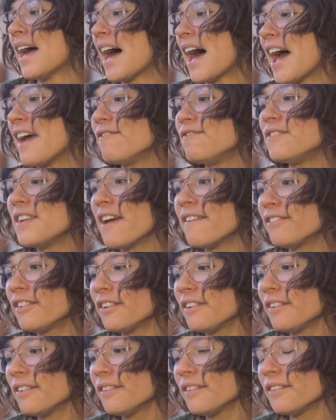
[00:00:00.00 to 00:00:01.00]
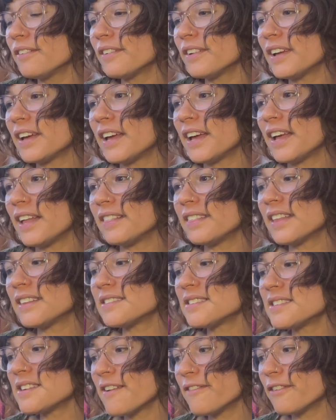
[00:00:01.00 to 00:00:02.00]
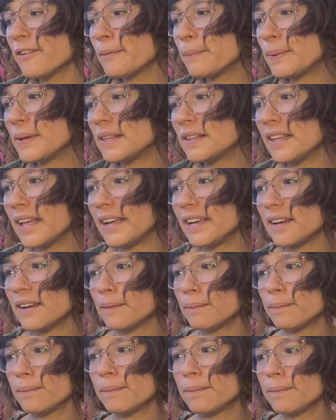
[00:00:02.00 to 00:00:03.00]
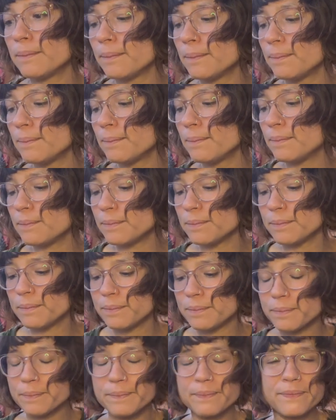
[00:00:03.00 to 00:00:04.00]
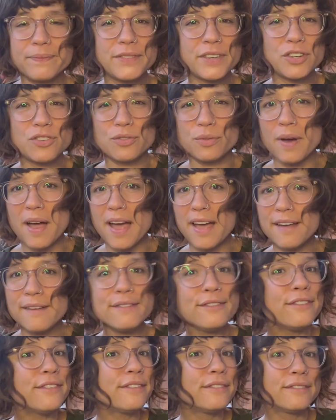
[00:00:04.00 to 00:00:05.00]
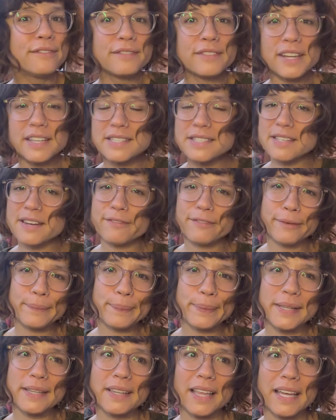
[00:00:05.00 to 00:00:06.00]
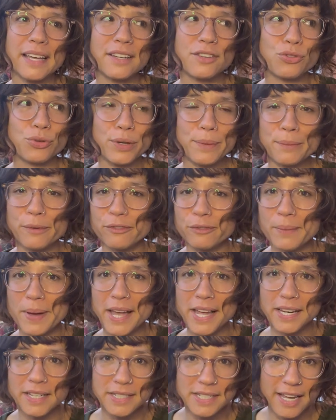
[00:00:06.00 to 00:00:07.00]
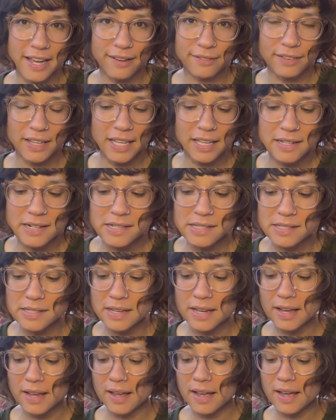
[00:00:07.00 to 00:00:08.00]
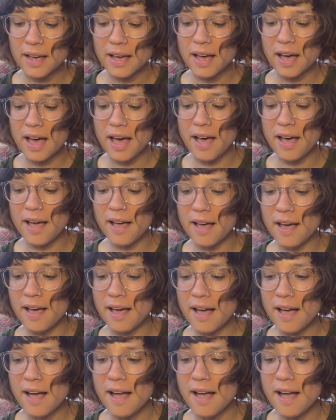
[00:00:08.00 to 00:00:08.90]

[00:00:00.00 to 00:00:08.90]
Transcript: I've never, that's never been like a drive. It's never been like a dream of mine to have kids. Uh,